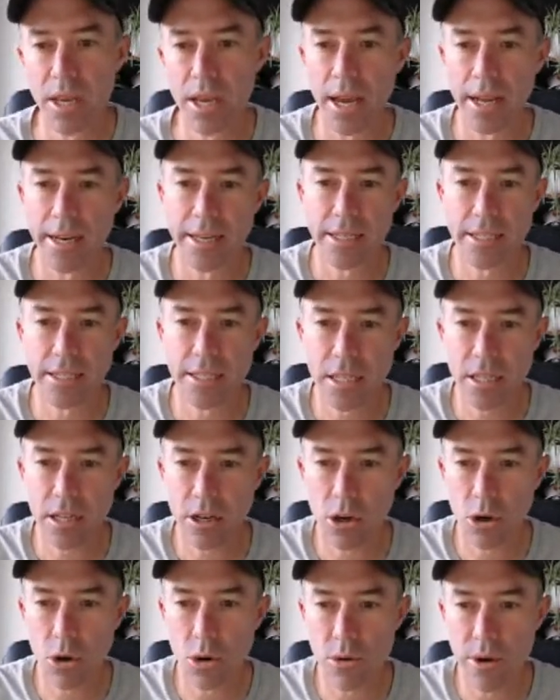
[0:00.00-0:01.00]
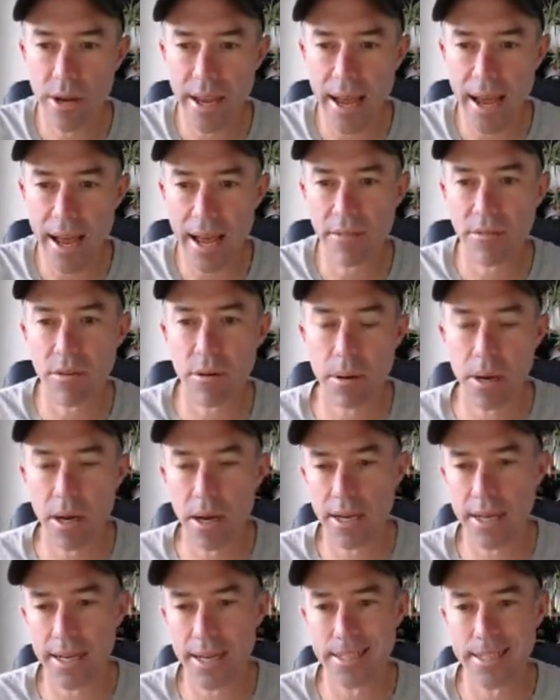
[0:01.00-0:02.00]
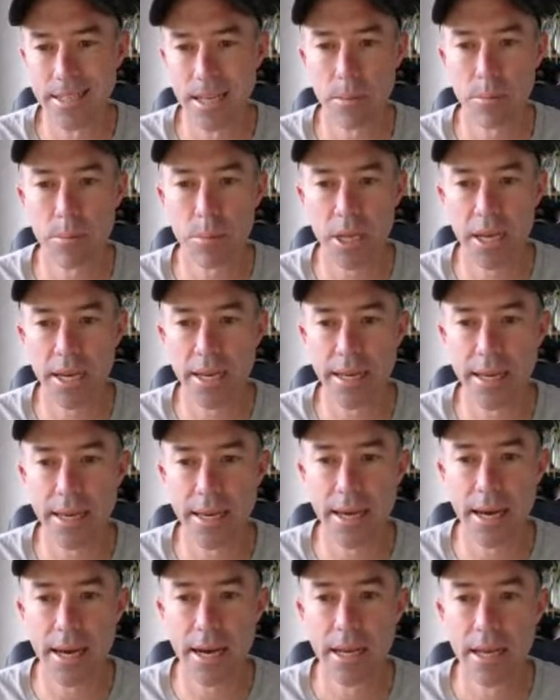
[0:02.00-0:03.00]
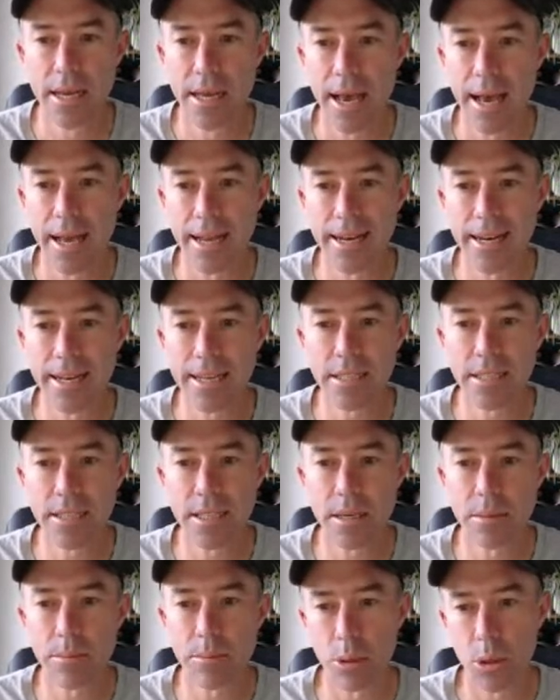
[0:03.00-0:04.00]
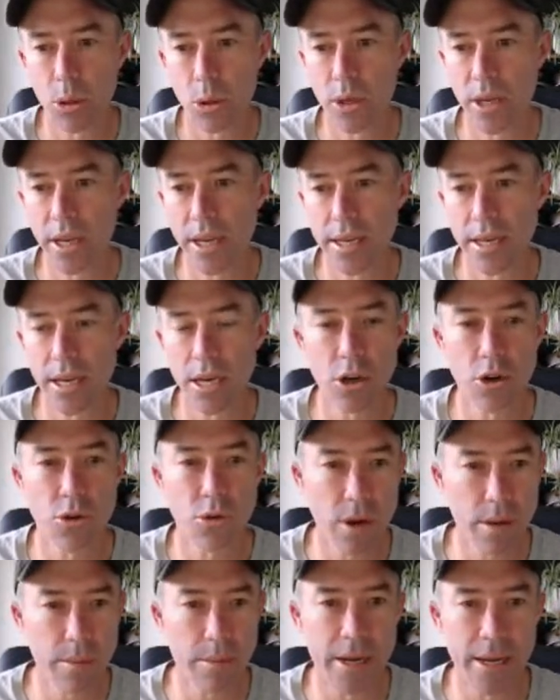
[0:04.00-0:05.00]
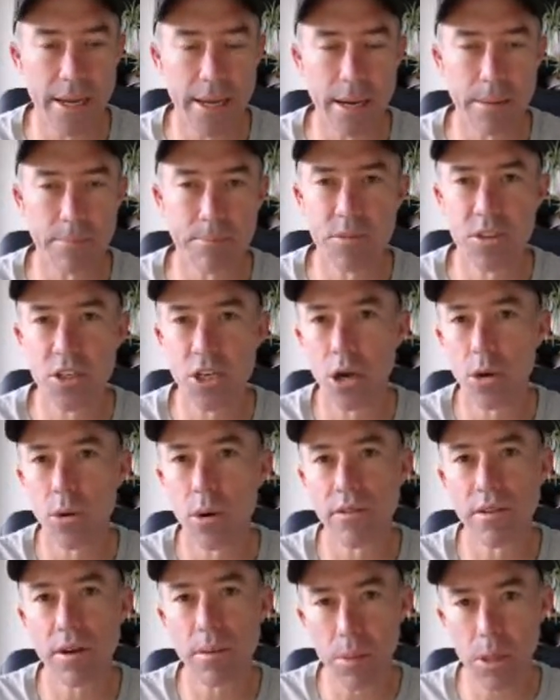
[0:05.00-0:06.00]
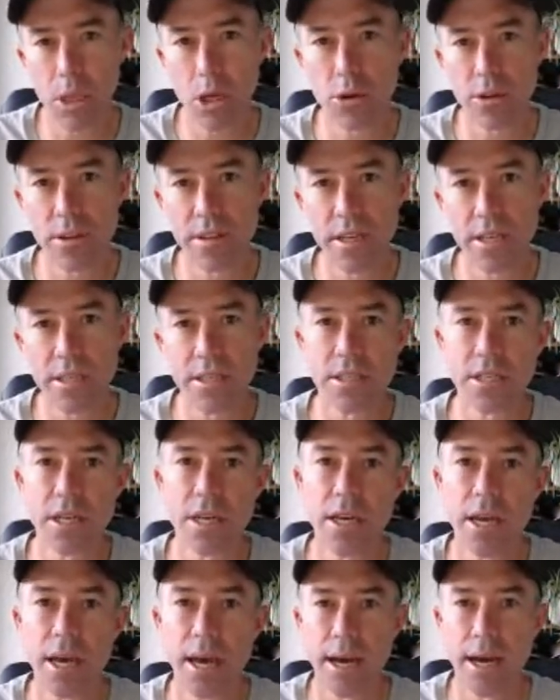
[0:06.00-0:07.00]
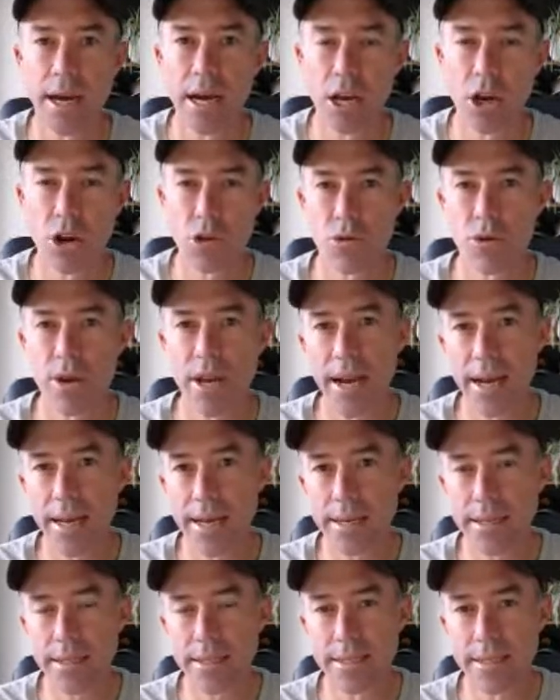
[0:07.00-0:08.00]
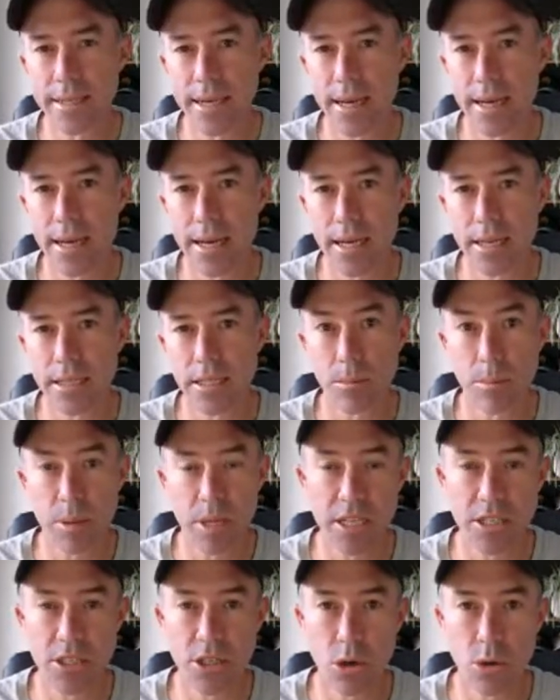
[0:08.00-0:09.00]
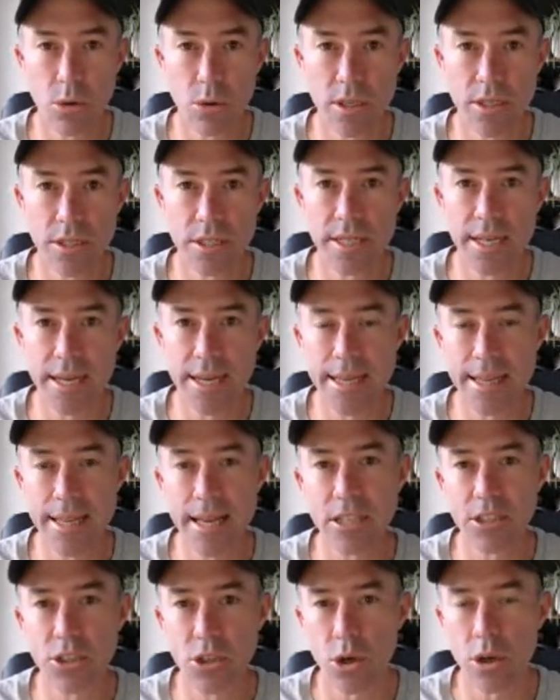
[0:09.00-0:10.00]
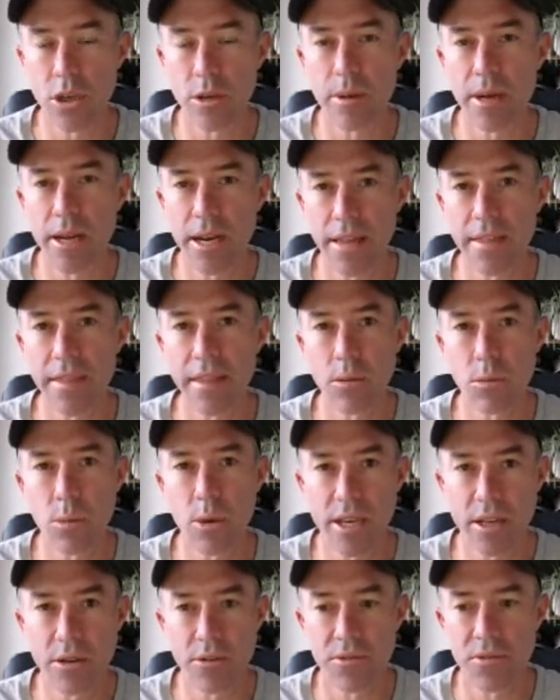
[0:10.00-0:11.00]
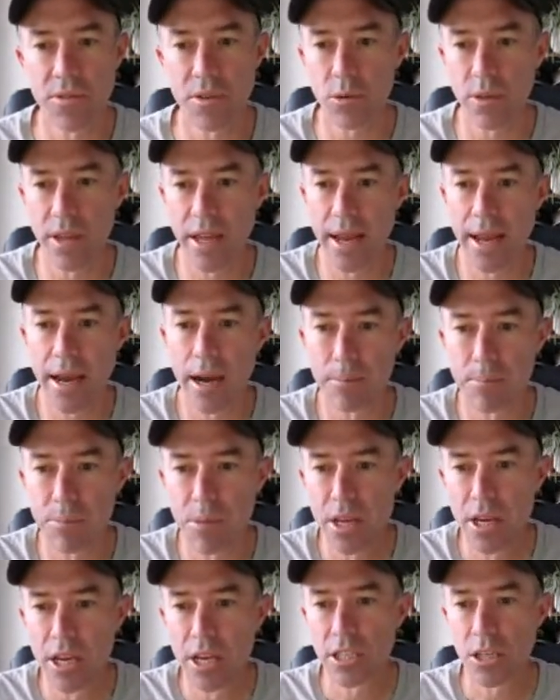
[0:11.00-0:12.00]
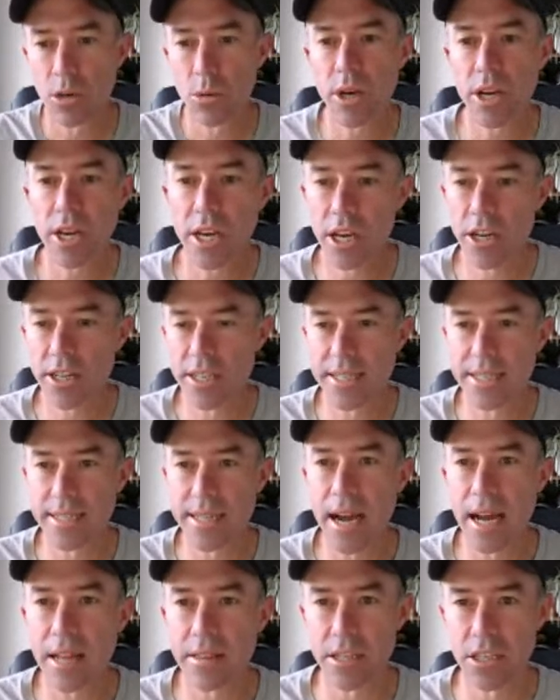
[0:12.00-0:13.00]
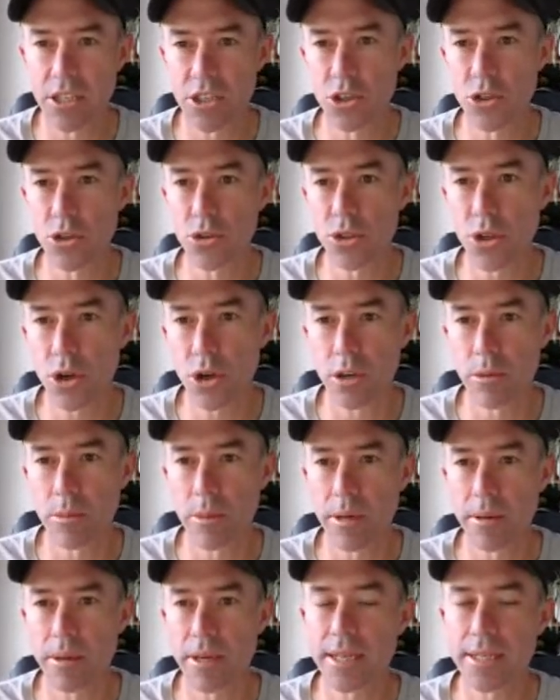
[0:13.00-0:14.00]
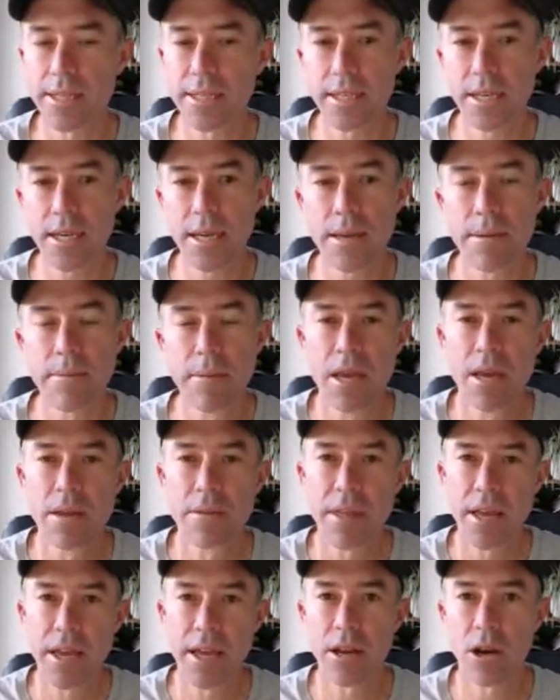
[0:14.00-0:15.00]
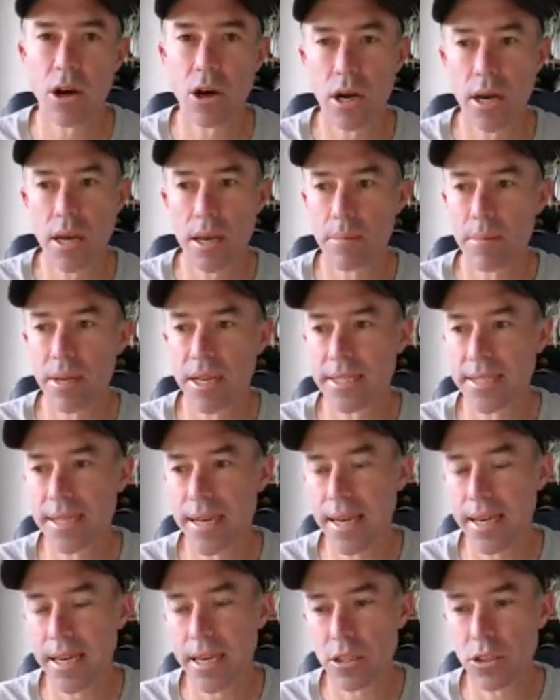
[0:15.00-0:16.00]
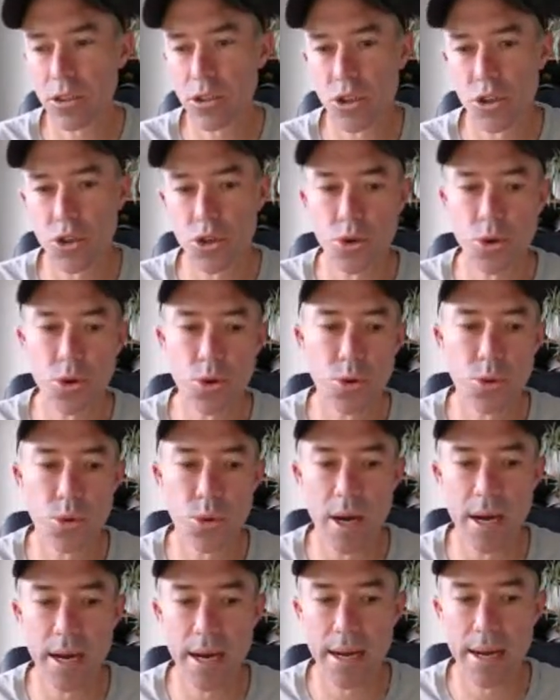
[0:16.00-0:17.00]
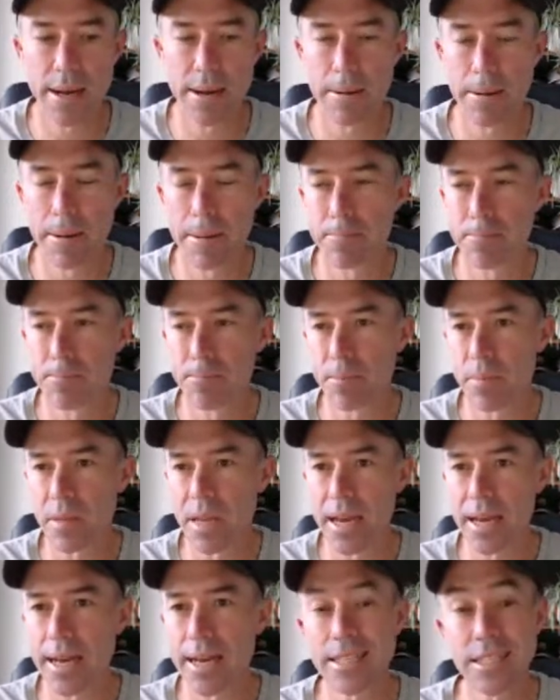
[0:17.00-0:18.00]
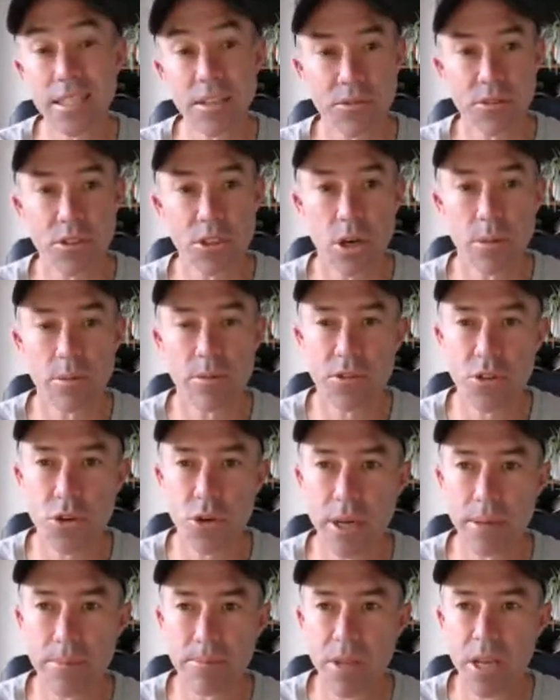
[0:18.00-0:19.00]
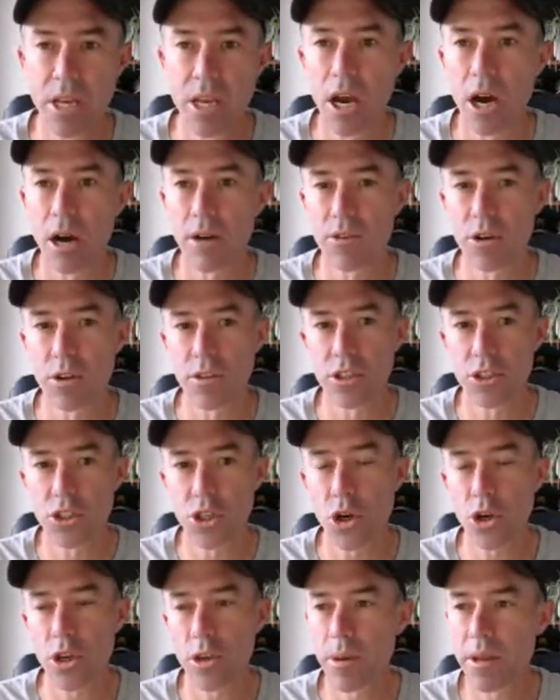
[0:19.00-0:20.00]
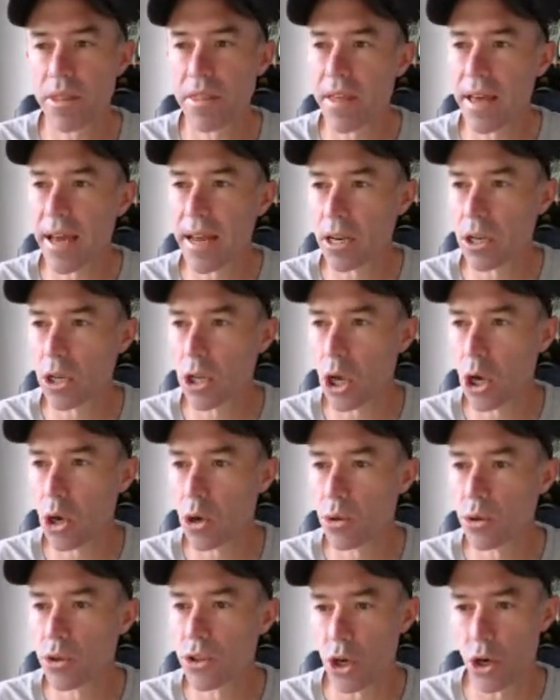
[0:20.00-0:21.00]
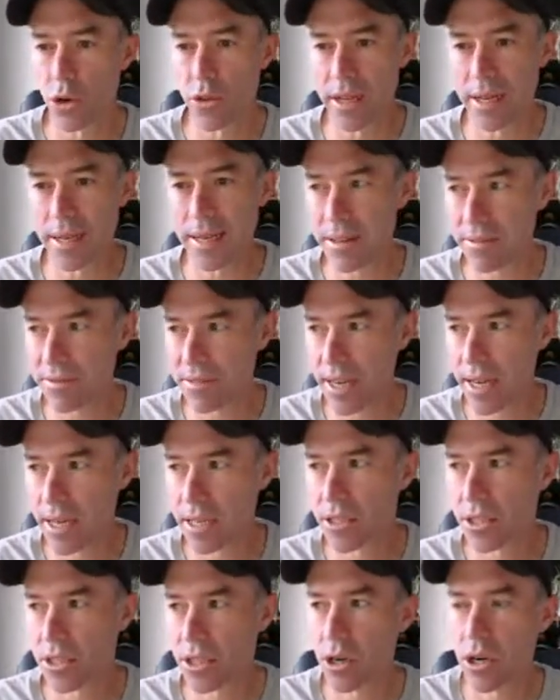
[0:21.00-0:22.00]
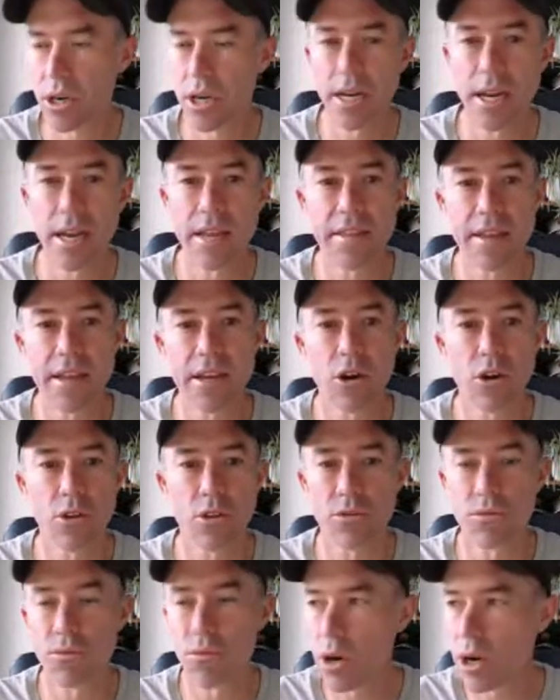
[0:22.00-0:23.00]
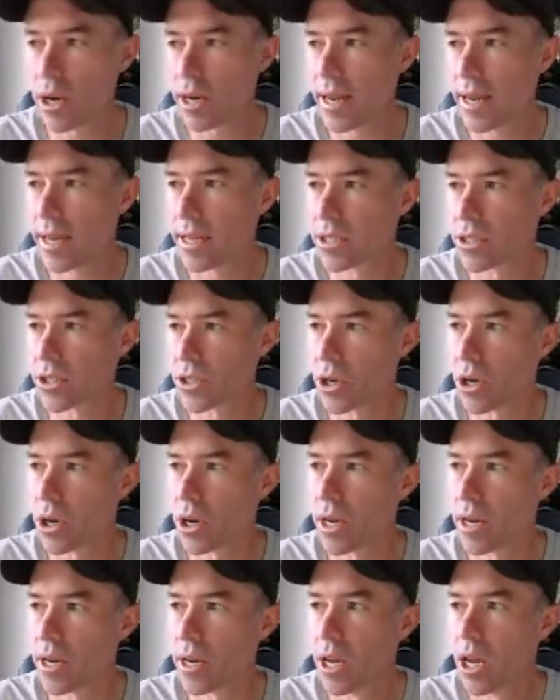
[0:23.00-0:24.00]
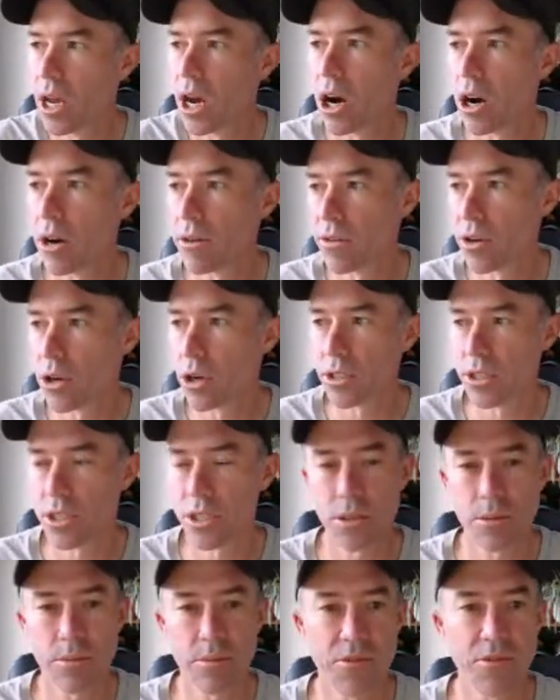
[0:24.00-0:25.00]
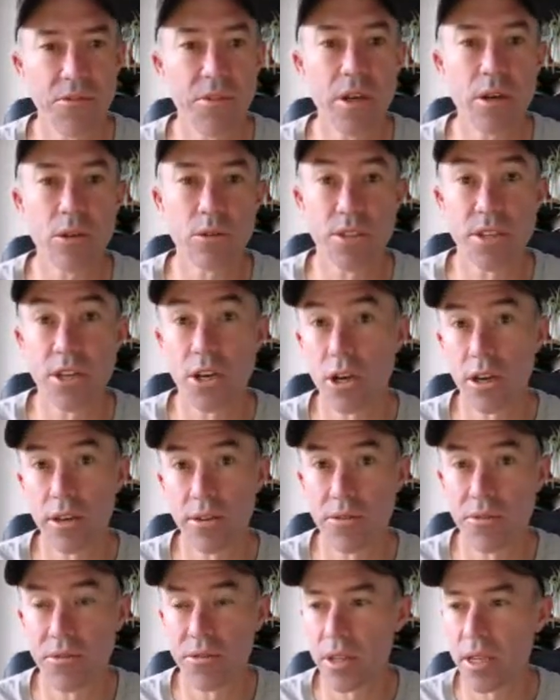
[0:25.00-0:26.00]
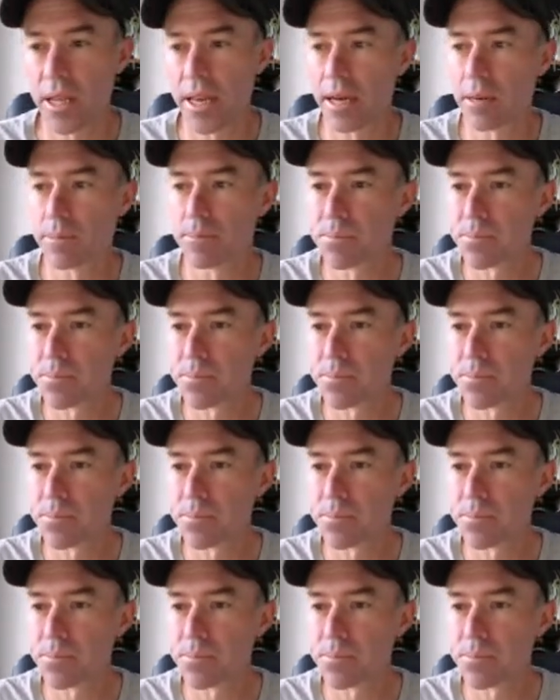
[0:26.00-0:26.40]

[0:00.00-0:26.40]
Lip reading: And you can see that I already have a template here, and it is the employee agreement here. So I've uploaded this, created some placeholders in that document, and then we can fill that out. So when I go to start this new document, you can see that I'm taken to a different type of screen. I've got the document that loads on the left-hand side, and then on the right-hand side, I've got some fields that I can fill out.